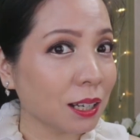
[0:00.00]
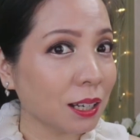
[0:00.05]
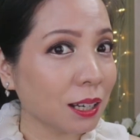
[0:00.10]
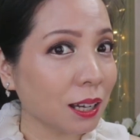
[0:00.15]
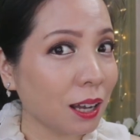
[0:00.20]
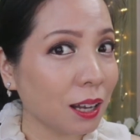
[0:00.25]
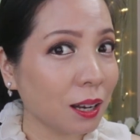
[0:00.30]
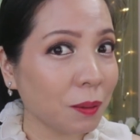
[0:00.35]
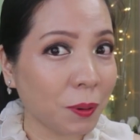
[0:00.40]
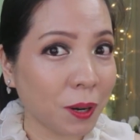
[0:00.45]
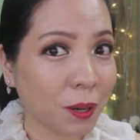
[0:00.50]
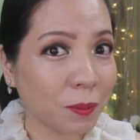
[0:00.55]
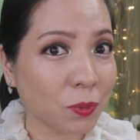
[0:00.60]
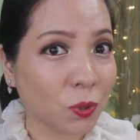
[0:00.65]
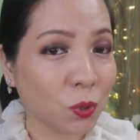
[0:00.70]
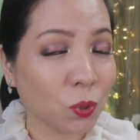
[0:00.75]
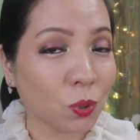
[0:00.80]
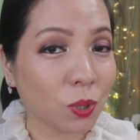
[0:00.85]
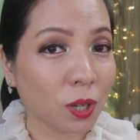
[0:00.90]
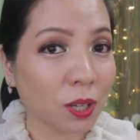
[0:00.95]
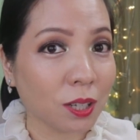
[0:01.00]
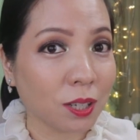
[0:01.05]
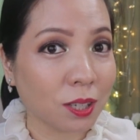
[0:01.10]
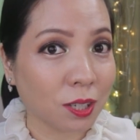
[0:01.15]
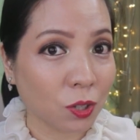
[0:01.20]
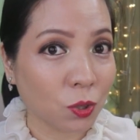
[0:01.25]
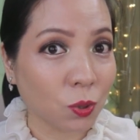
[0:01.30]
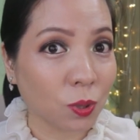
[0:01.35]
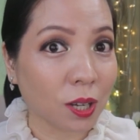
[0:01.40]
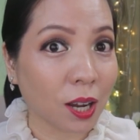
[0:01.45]
Colourpop do not
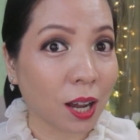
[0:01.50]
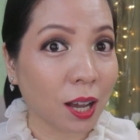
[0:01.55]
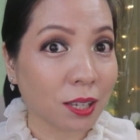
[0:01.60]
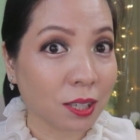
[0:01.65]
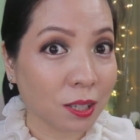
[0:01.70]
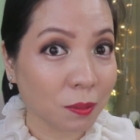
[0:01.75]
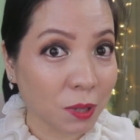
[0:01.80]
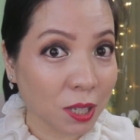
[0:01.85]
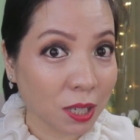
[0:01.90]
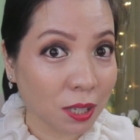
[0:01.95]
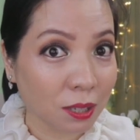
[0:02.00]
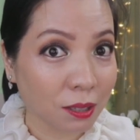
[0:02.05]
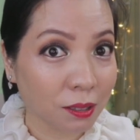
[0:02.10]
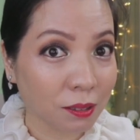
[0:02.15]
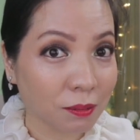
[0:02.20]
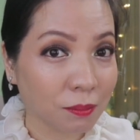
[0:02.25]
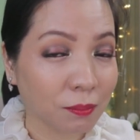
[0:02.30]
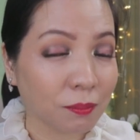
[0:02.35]
listen to their customers.